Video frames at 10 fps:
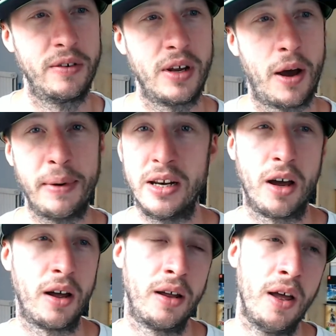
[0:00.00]
I mean,
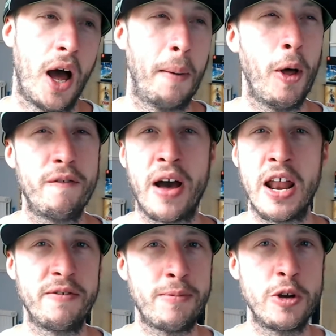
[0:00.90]
I'm not a fan
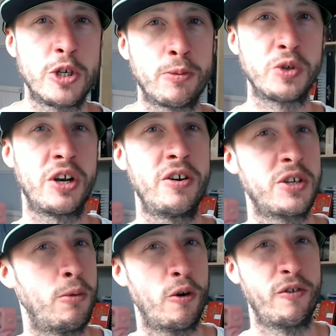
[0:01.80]
of the Motorsport series. I'm
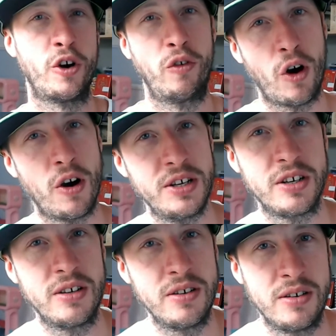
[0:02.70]
more of a
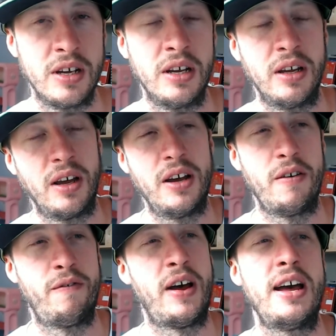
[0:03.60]
Horizon
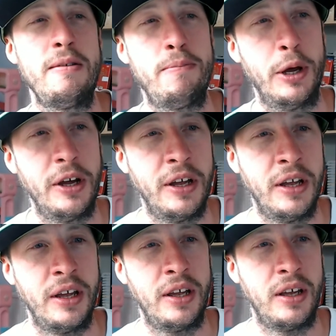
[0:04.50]
fan, but
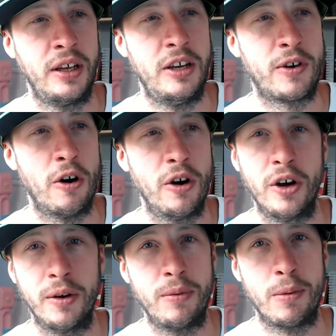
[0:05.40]
you've got
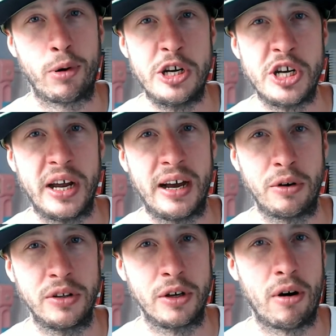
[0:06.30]
to appreciate how
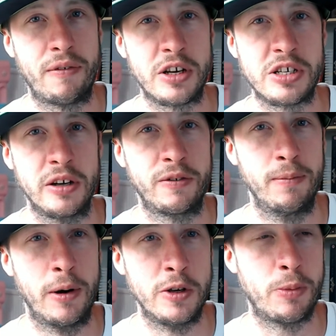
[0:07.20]
good the graphics look for
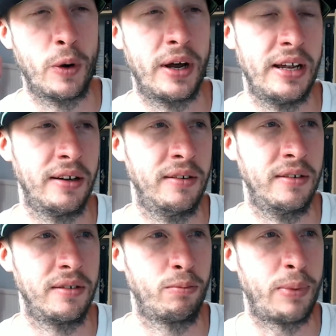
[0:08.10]
Motorsport 8, and
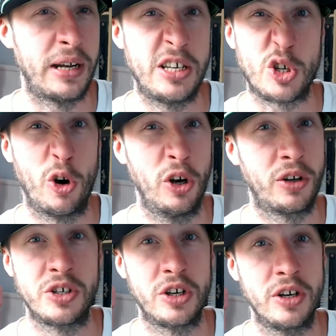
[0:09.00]
basically it's got to look
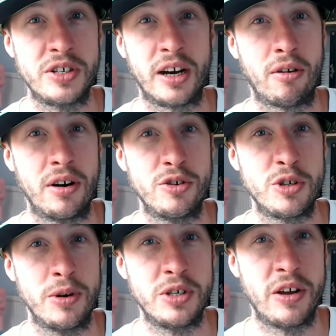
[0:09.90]
as good as that Gran
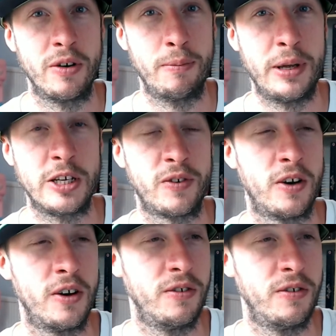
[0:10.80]
Turismo 7 on PS5.